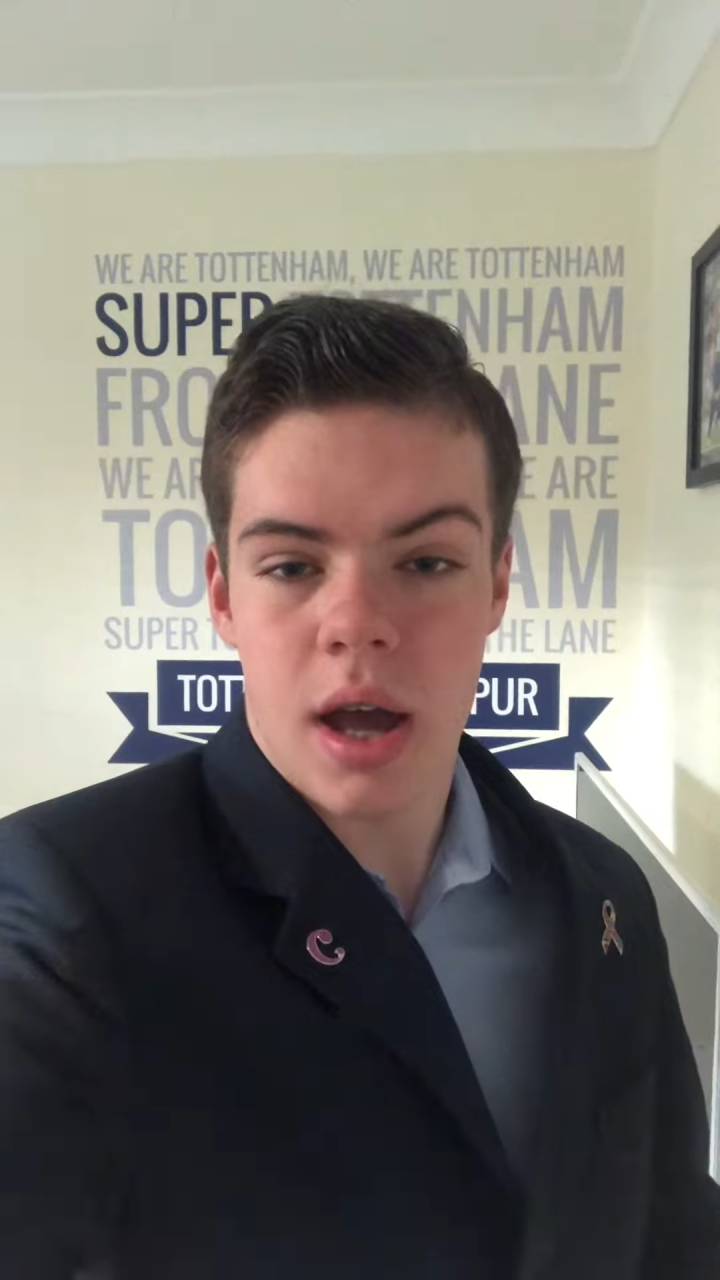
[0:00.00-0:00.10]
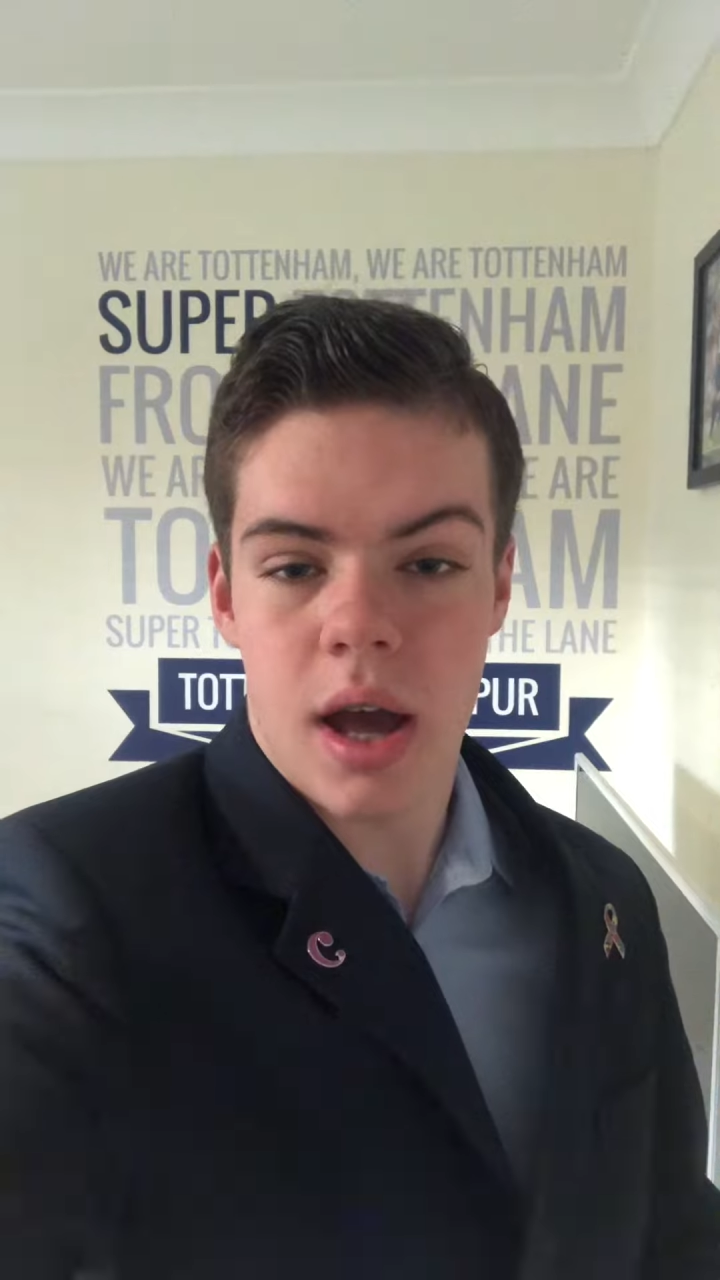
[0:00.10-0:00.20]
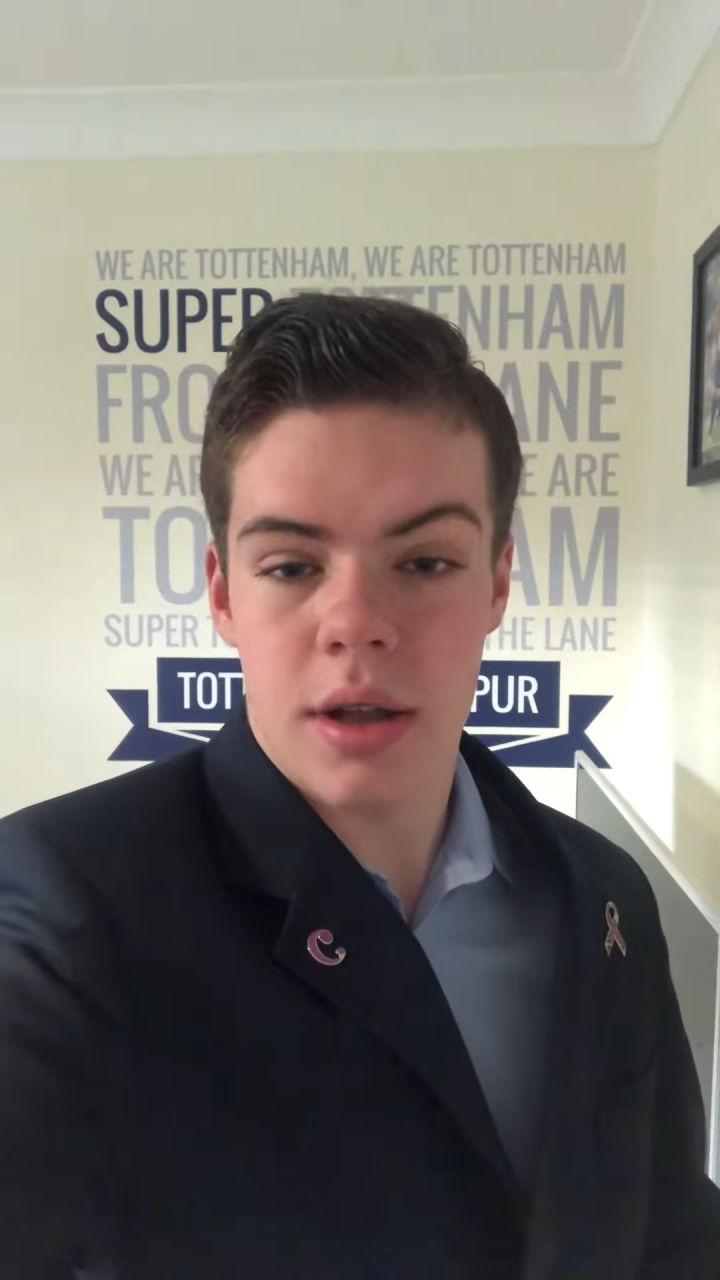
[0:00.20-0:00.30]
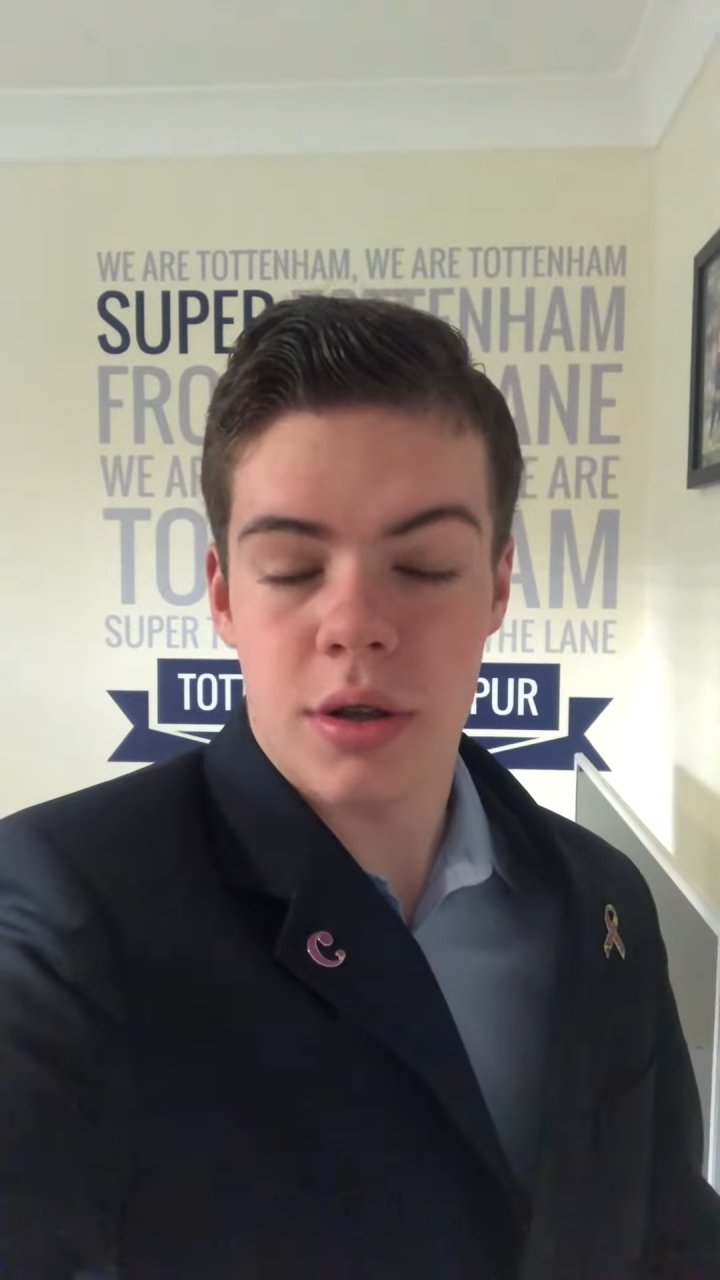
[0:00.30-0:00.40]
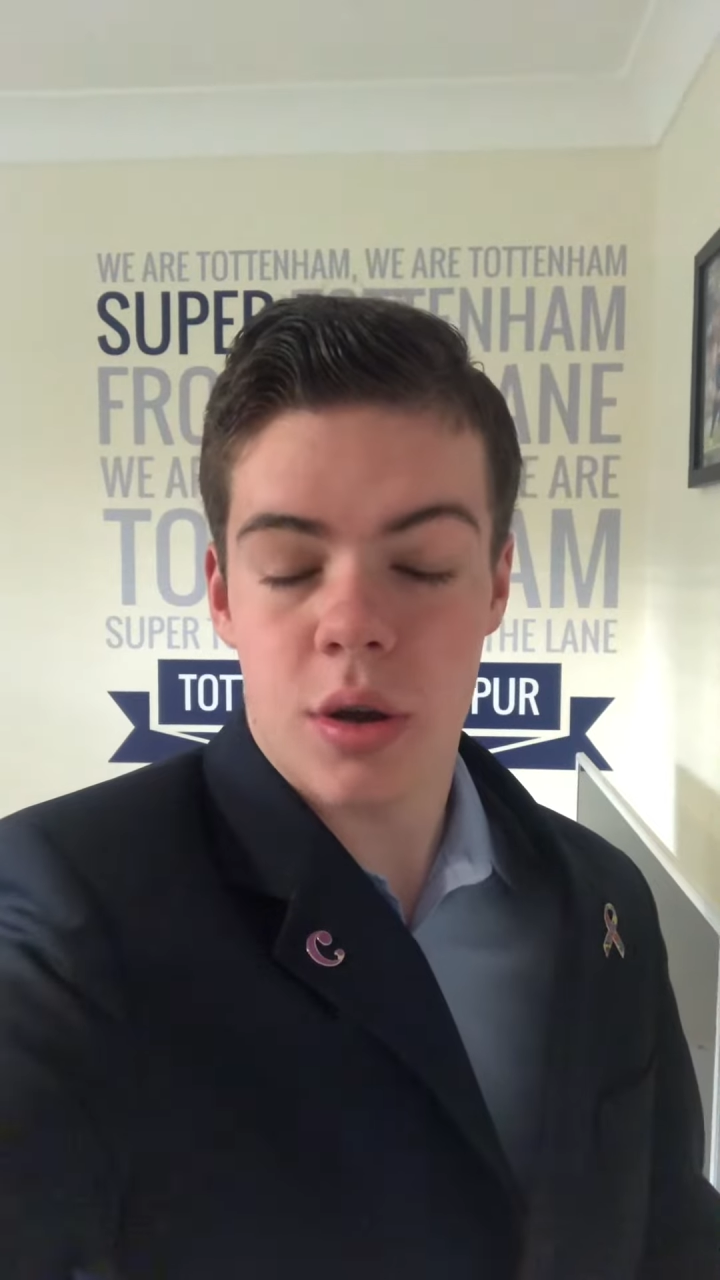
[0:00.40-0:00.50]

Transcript: to